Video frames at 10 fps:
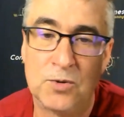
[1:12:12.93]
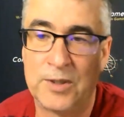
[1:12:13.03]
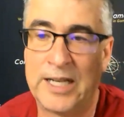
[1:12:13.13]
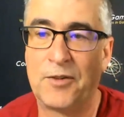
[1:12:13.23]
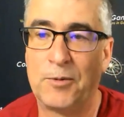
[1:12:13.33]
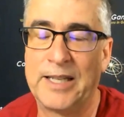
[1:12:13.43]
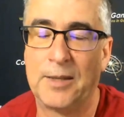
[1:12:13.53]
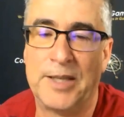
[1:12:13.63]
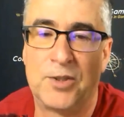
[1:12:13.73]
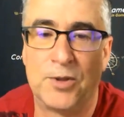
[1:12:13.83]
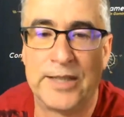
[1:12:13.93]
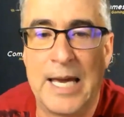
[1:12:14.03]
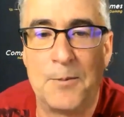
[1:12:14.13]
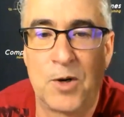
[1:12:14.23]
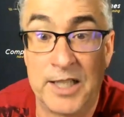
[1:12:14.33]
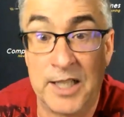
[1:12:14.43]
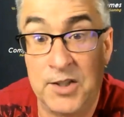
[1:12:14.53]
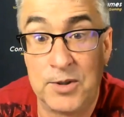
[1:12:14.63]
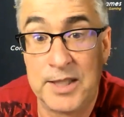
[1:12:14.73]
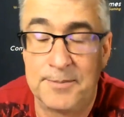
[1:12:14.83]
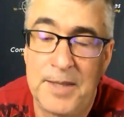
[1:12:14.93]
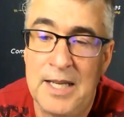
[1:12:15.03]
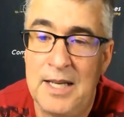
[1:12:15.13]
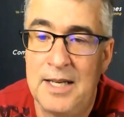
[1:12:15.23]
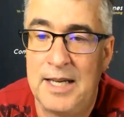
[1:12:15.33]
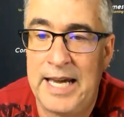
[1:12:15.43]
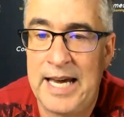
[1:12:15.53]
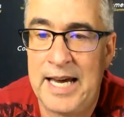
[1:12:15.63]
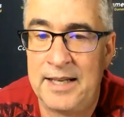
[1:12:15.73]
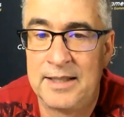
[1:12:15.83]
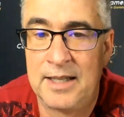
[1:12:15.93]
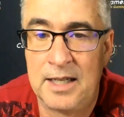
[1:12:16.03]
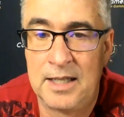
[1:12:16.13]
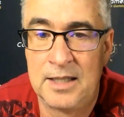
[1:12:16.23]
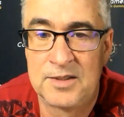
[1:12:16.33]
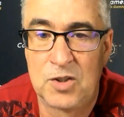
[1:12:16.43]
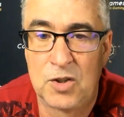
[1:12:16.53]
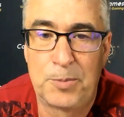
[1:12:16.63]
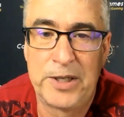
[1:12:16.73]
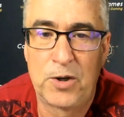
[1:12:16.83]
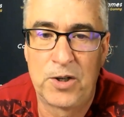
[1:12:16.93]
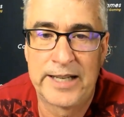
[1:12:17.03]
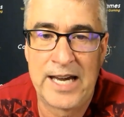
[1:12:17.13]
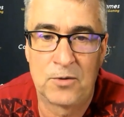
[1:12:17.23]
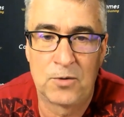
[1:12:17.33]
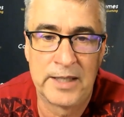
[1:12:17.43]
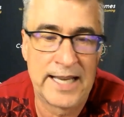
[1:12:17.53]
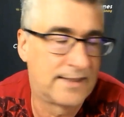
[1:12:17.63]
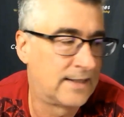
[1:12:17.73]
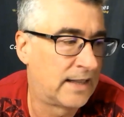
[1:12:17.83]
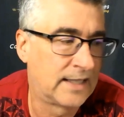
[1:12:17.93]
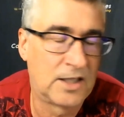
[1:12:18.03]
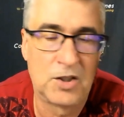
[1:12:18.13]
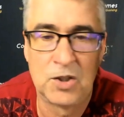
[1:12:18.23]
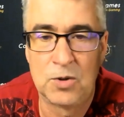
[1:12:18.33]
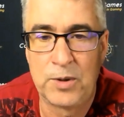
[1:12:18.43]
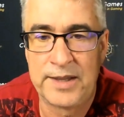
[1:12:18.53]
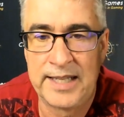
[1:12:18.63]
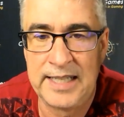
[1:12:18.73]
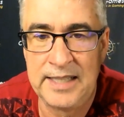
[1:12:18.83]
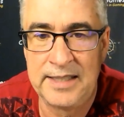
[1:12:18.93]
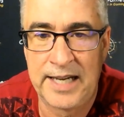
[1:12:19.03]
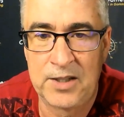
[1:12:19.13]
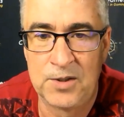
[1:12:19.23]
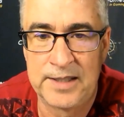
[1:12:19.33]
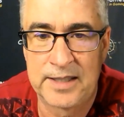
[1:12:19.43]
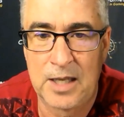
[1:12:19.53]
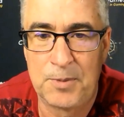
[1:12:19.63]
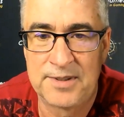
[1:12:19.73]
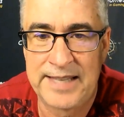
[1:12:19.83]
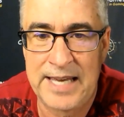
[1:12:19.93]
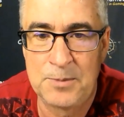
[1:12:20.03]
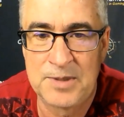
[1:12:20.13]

Whenever we commit to a game, we're going to do it. And uh, so the pre-order count really has nothing to do with any titles at Compass Games.